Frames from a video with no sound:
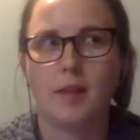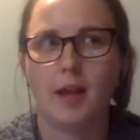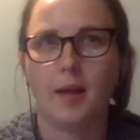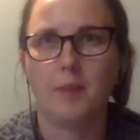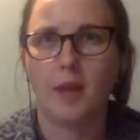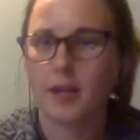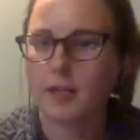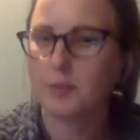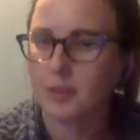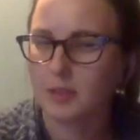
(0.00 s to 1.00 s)
not
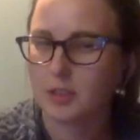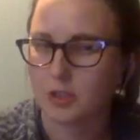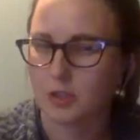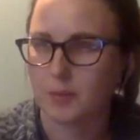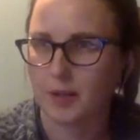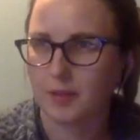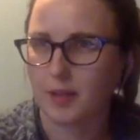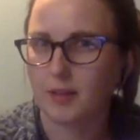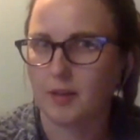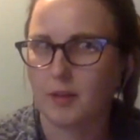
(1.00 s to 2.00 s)
completely sure about
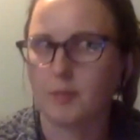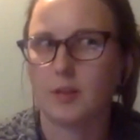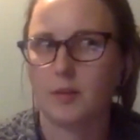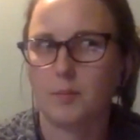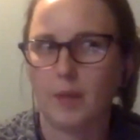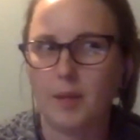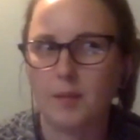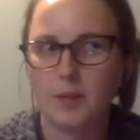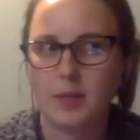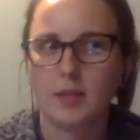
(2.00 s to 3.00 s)
that though. There might
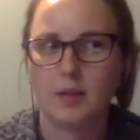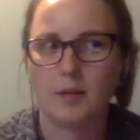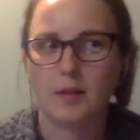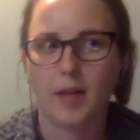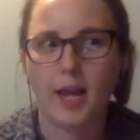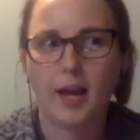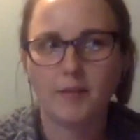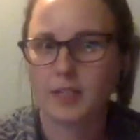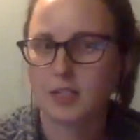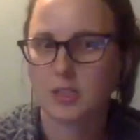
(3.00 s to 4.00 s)
be, I have
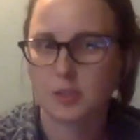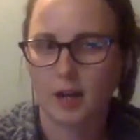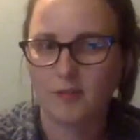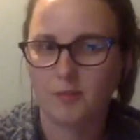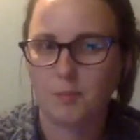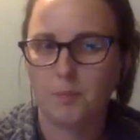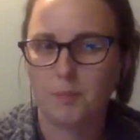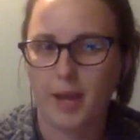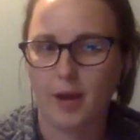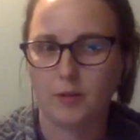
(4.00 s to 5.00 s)
like a soft
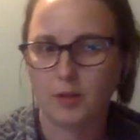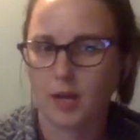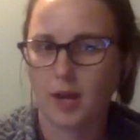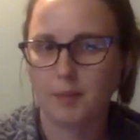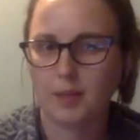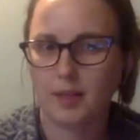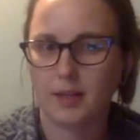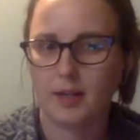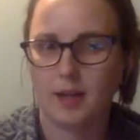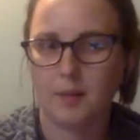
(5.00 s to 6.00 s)
bound copy that
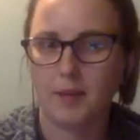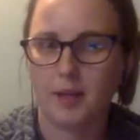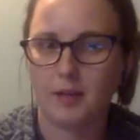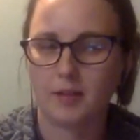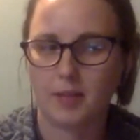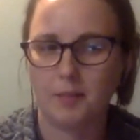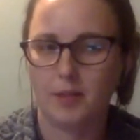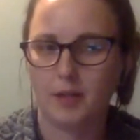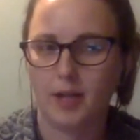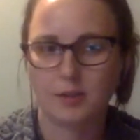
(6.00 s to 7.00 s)
Glenn
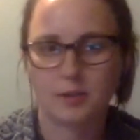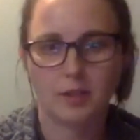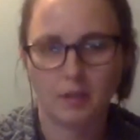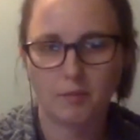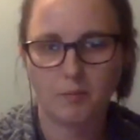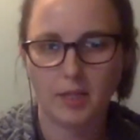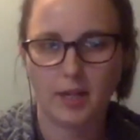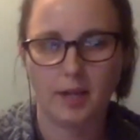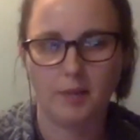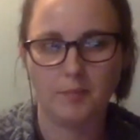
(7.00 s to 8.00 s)
Middlehauser gave me,
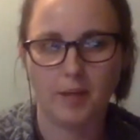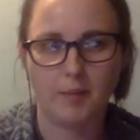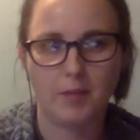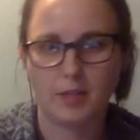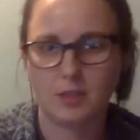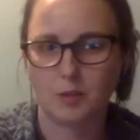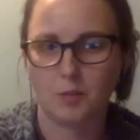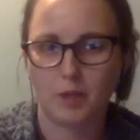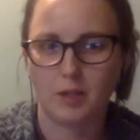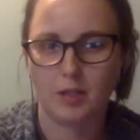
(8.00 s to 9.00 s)
and I'm not sure
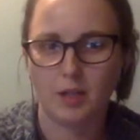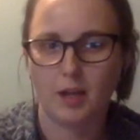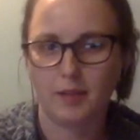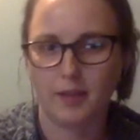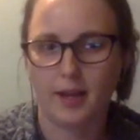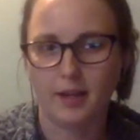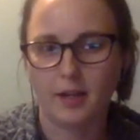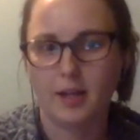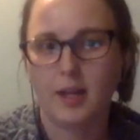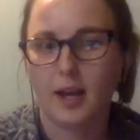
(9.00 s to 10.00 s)
where he got that.
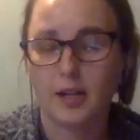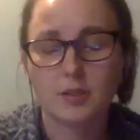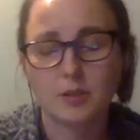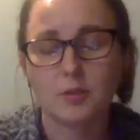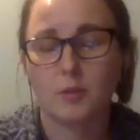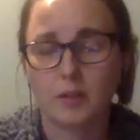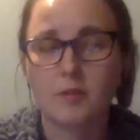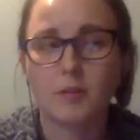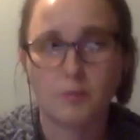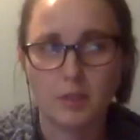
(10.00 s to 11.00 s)
I also, one of
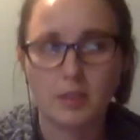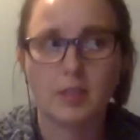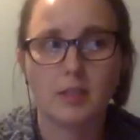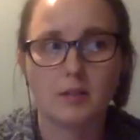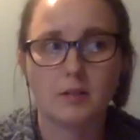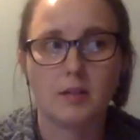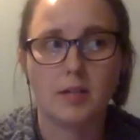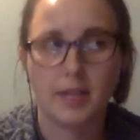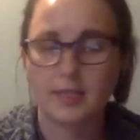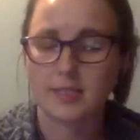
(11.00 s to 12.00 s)
the really
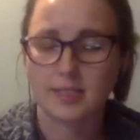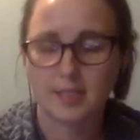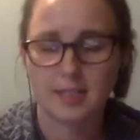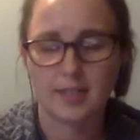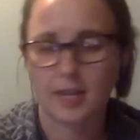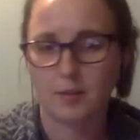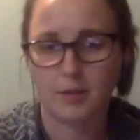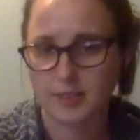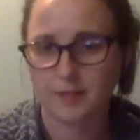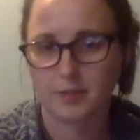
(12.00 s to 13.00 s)
nicest things anyone
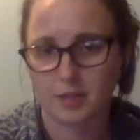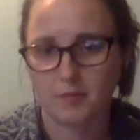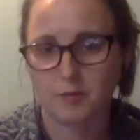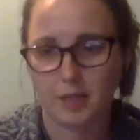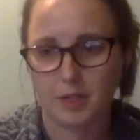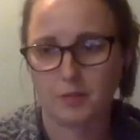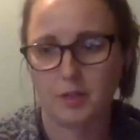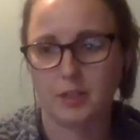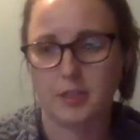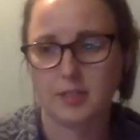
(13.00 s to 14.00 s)
has ever done for my
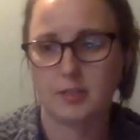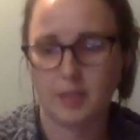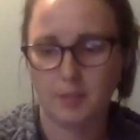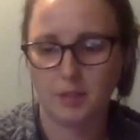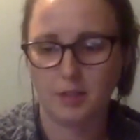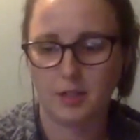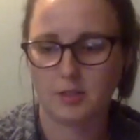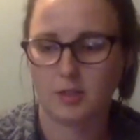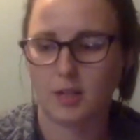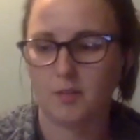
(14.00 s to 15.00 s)
career is Glenn
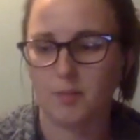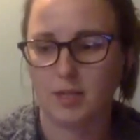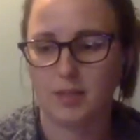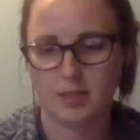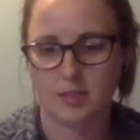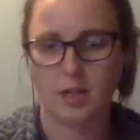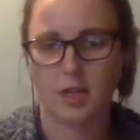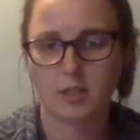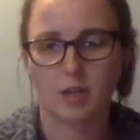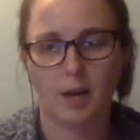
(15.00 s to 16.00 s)
Middlehauser gave me the Xerox
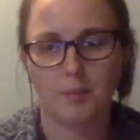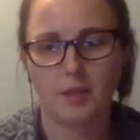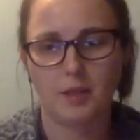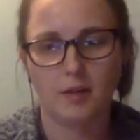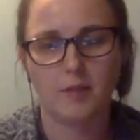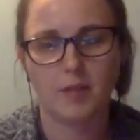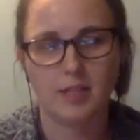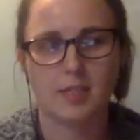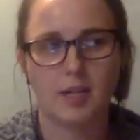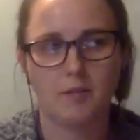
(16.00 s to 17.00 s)
copy of the
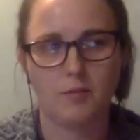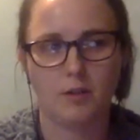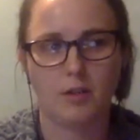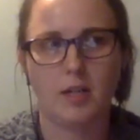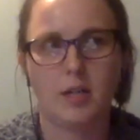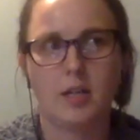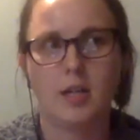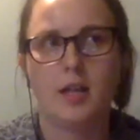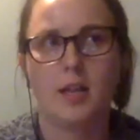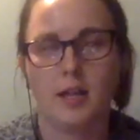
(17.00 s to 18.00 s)

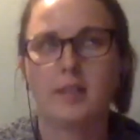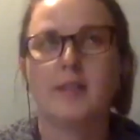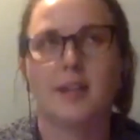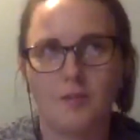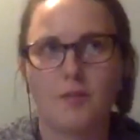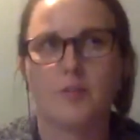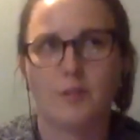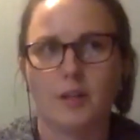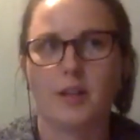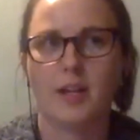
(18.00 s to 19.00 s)
1894
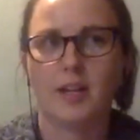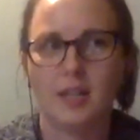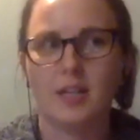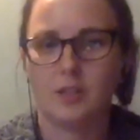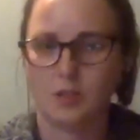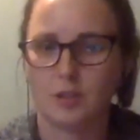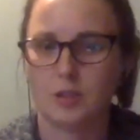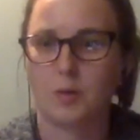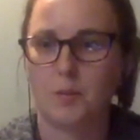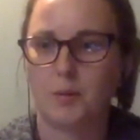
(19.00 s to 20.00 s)
Flora that he had used
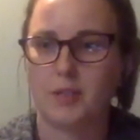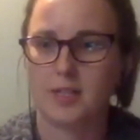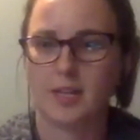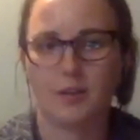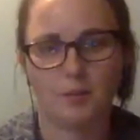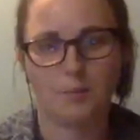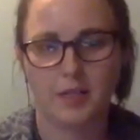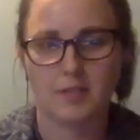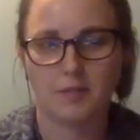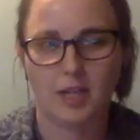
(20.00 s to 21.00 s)
when putting together the
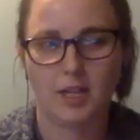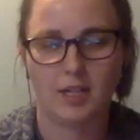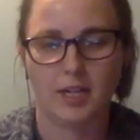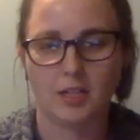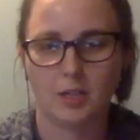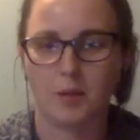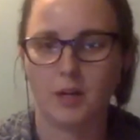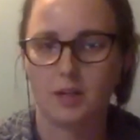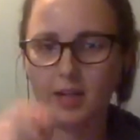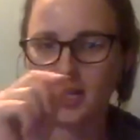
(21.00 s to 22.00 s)
plants of Acadia National Park,
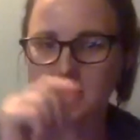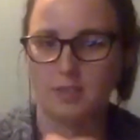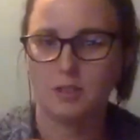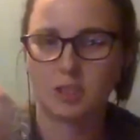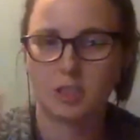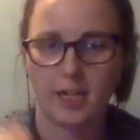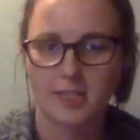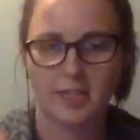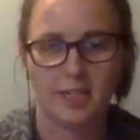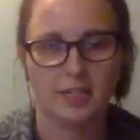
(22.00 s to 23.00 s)
that has little checks
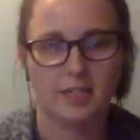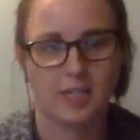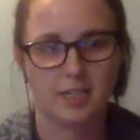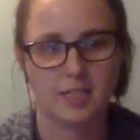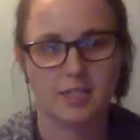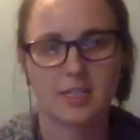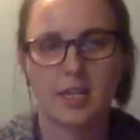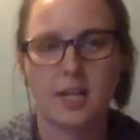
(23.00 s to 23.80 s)
and annotations